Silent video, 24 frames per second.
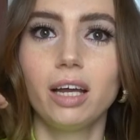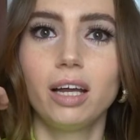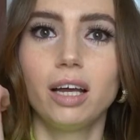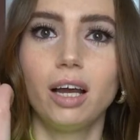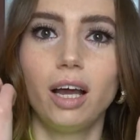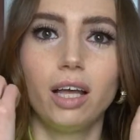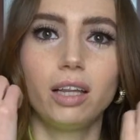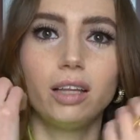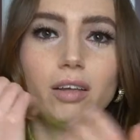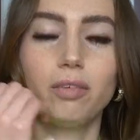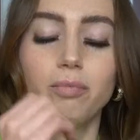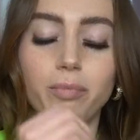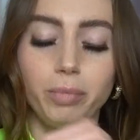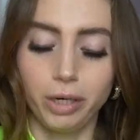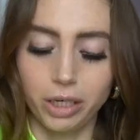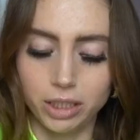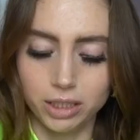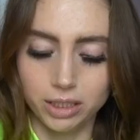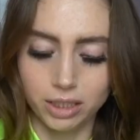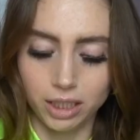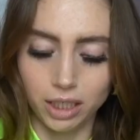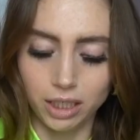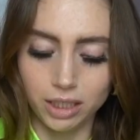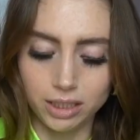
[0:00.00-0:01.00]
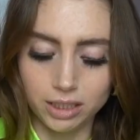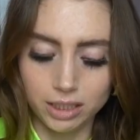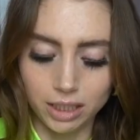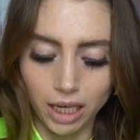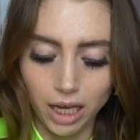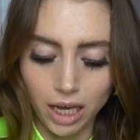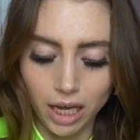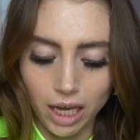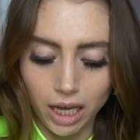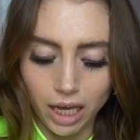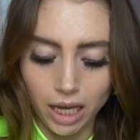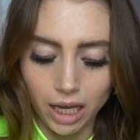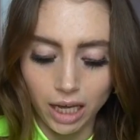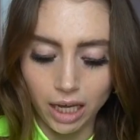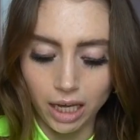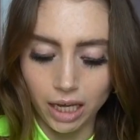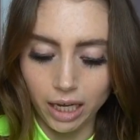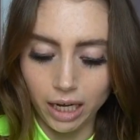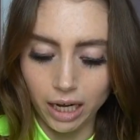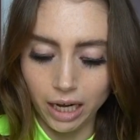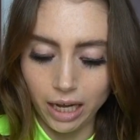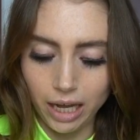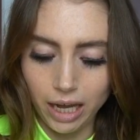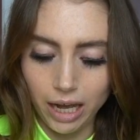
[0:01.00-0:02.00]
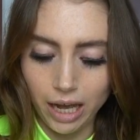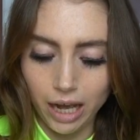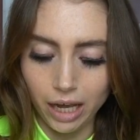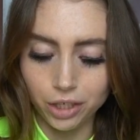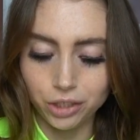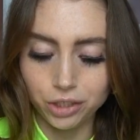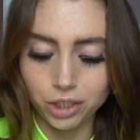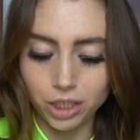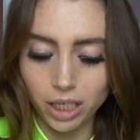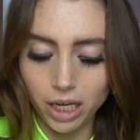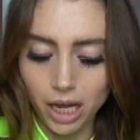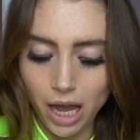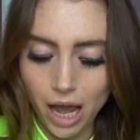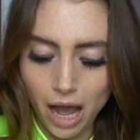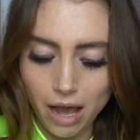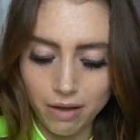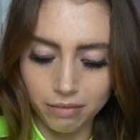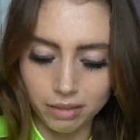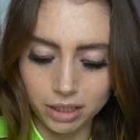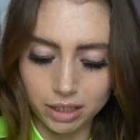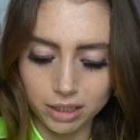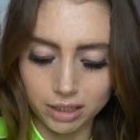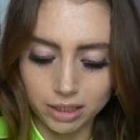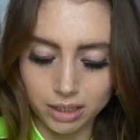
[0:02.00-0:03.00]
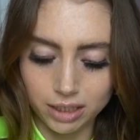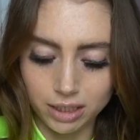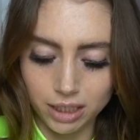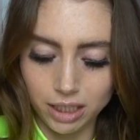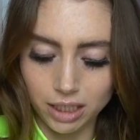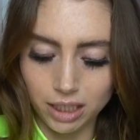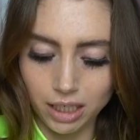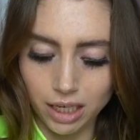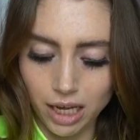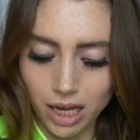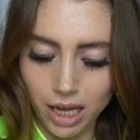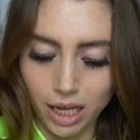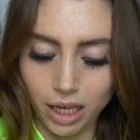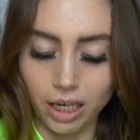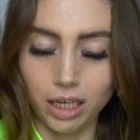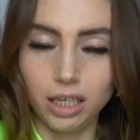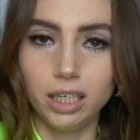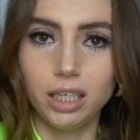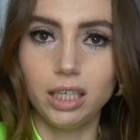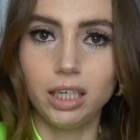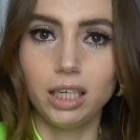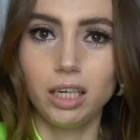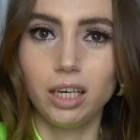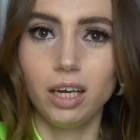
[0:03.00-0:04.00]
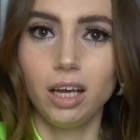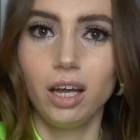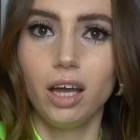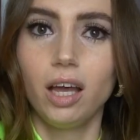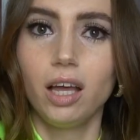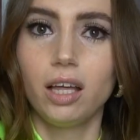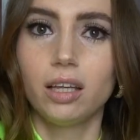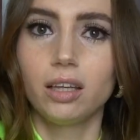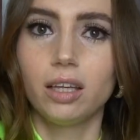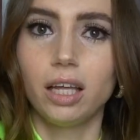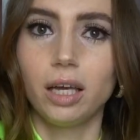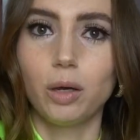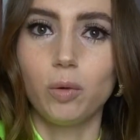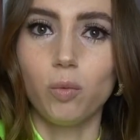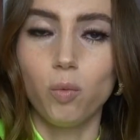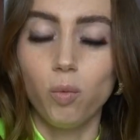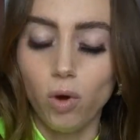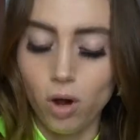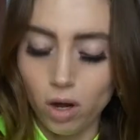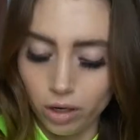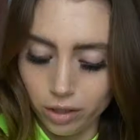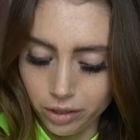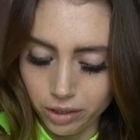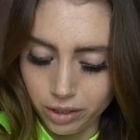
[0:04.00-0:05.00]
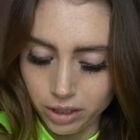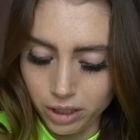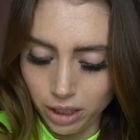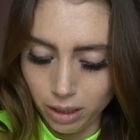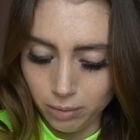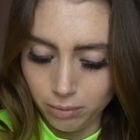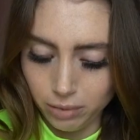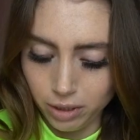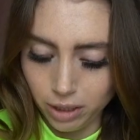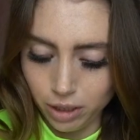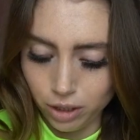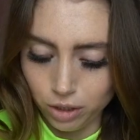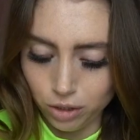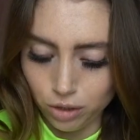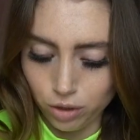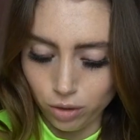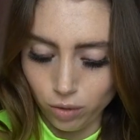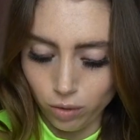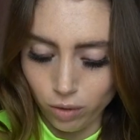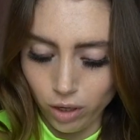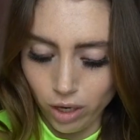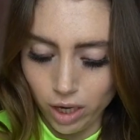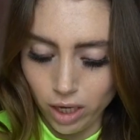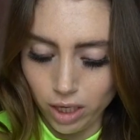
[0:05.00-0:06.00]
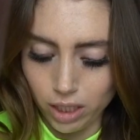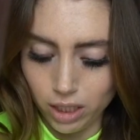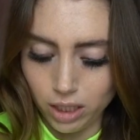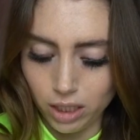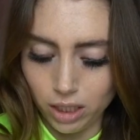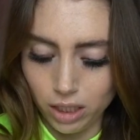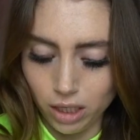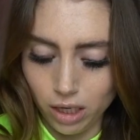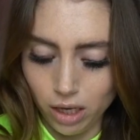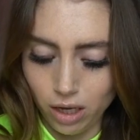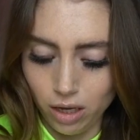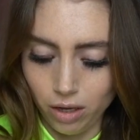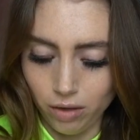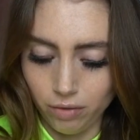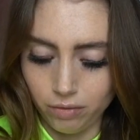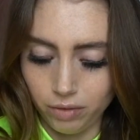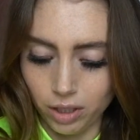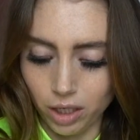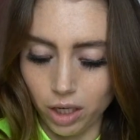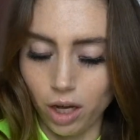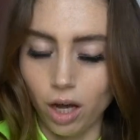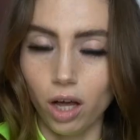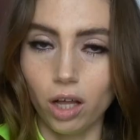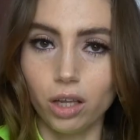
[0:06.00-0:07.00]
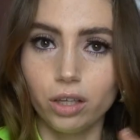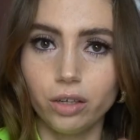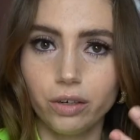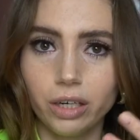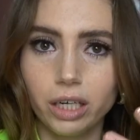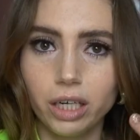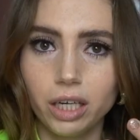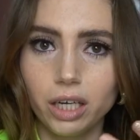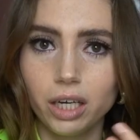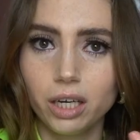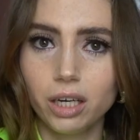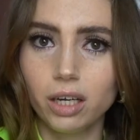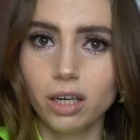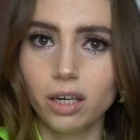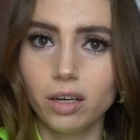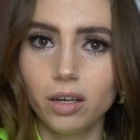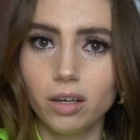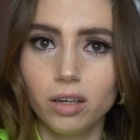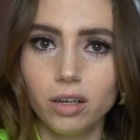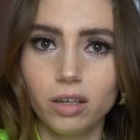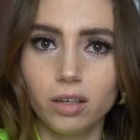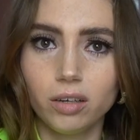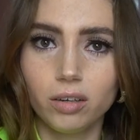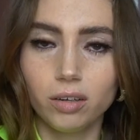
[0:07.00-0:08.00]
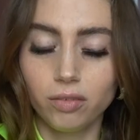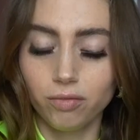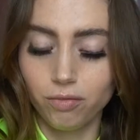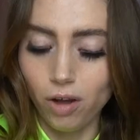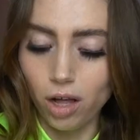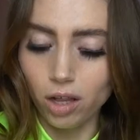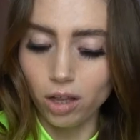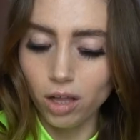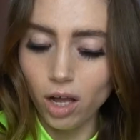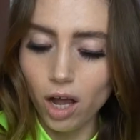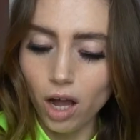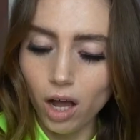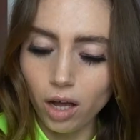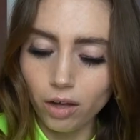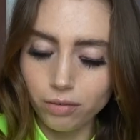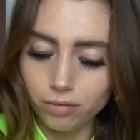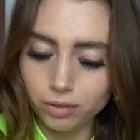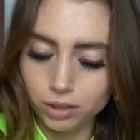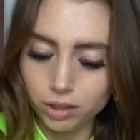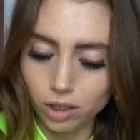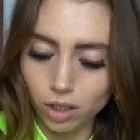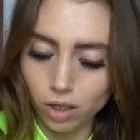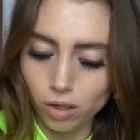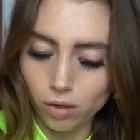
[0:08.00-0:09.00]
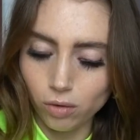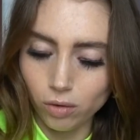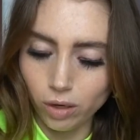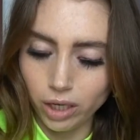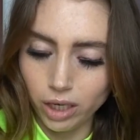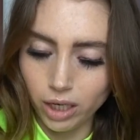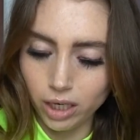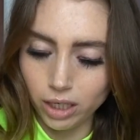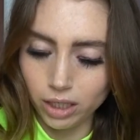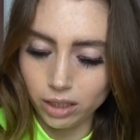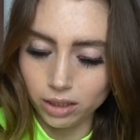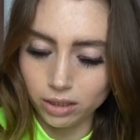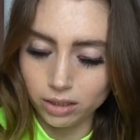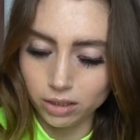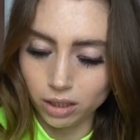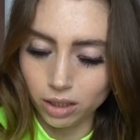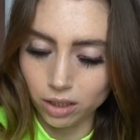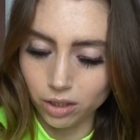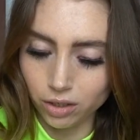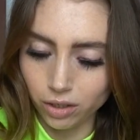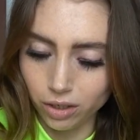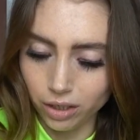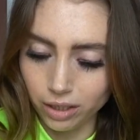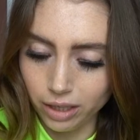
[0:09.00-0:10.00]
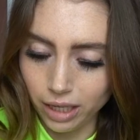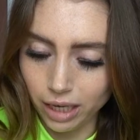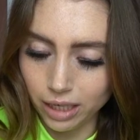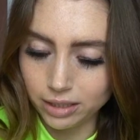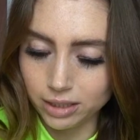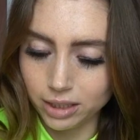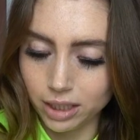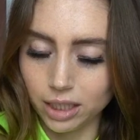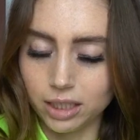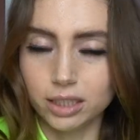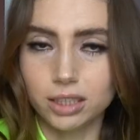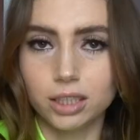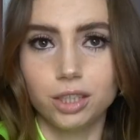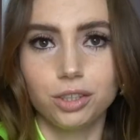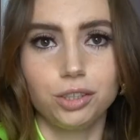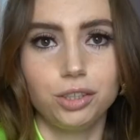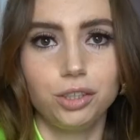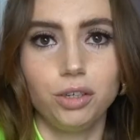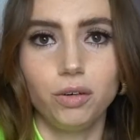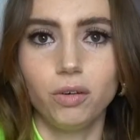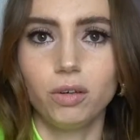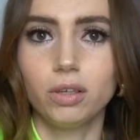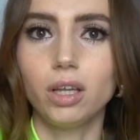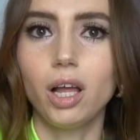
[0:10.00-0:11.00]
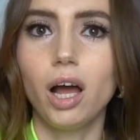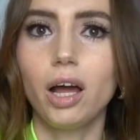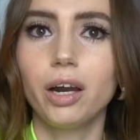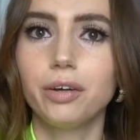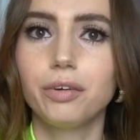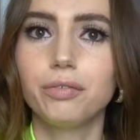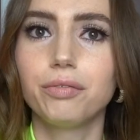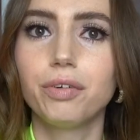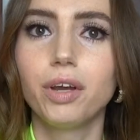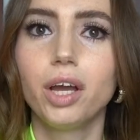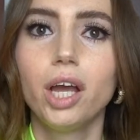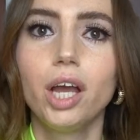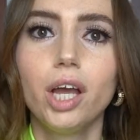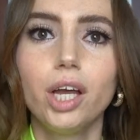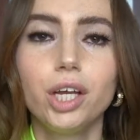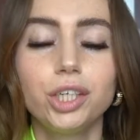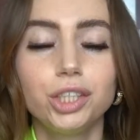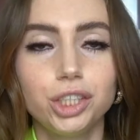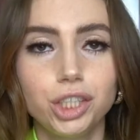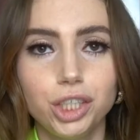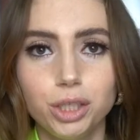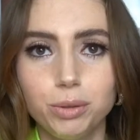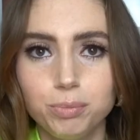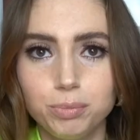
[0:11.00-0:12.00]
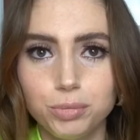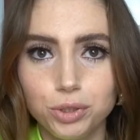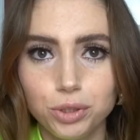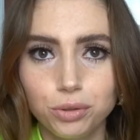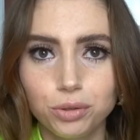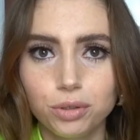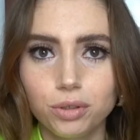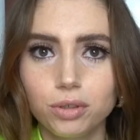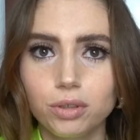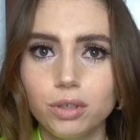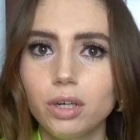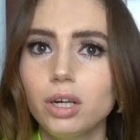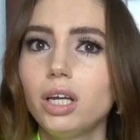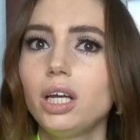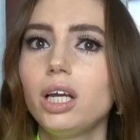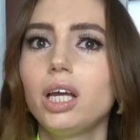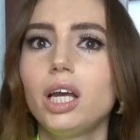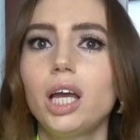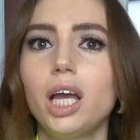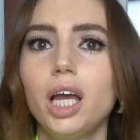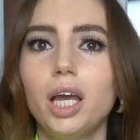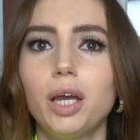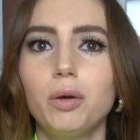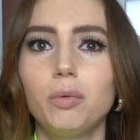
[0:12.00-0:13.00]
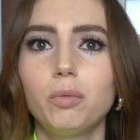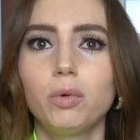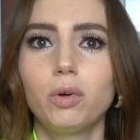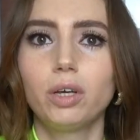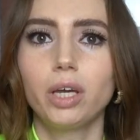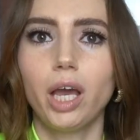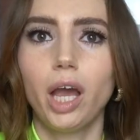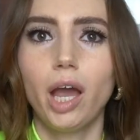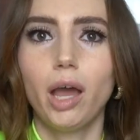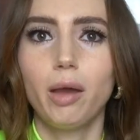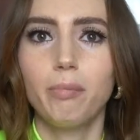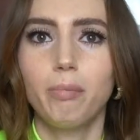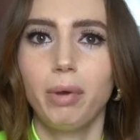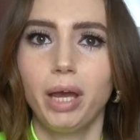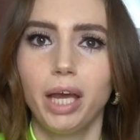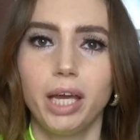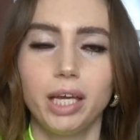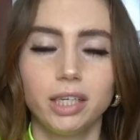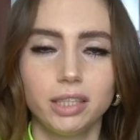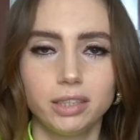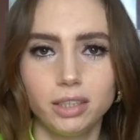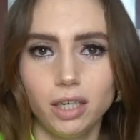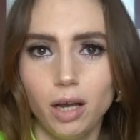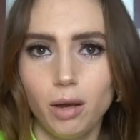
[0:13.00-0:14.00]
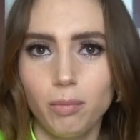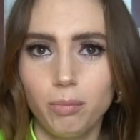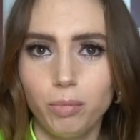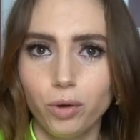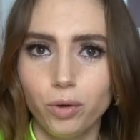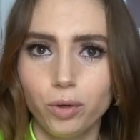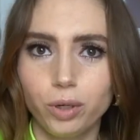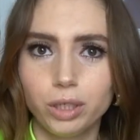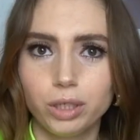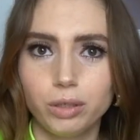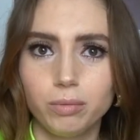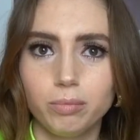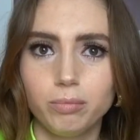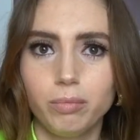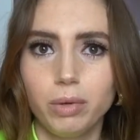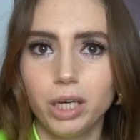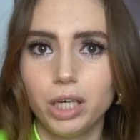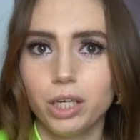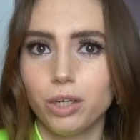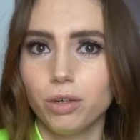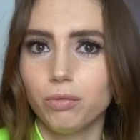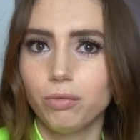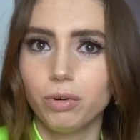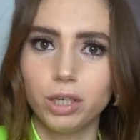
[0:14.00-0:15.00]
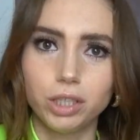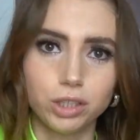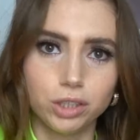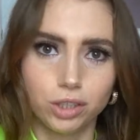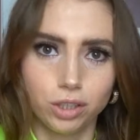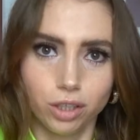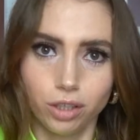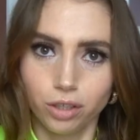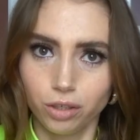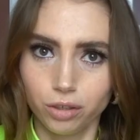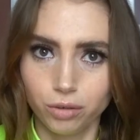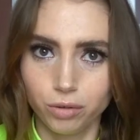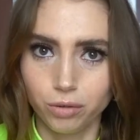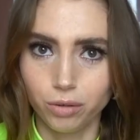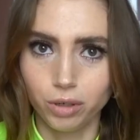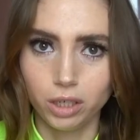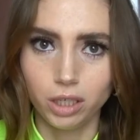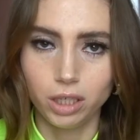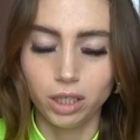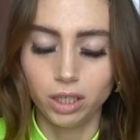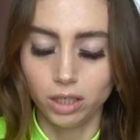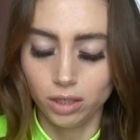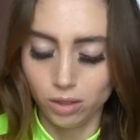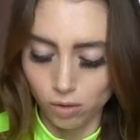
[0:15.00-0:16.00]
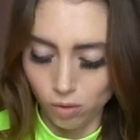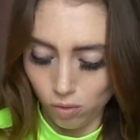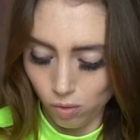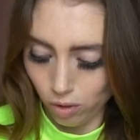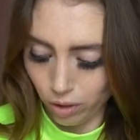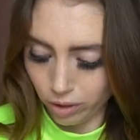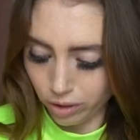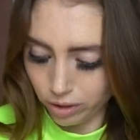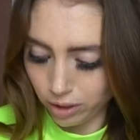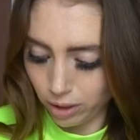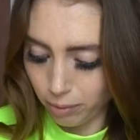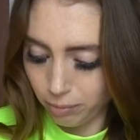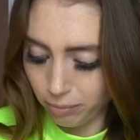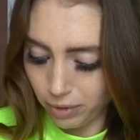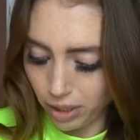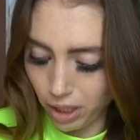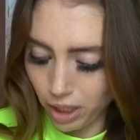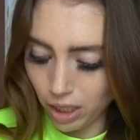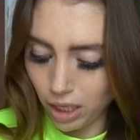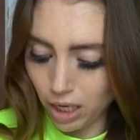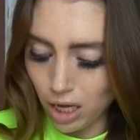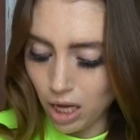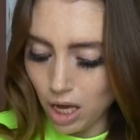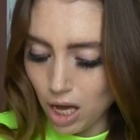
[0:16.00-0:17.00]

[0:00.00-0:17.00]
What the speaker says: I love bracelets, and I actually haven't seen any like water damage or any of the coloring fall off, so it is good in that sense, because you know, a lot of cheap jewelry, it will get banged up or make your wrist turn green or something.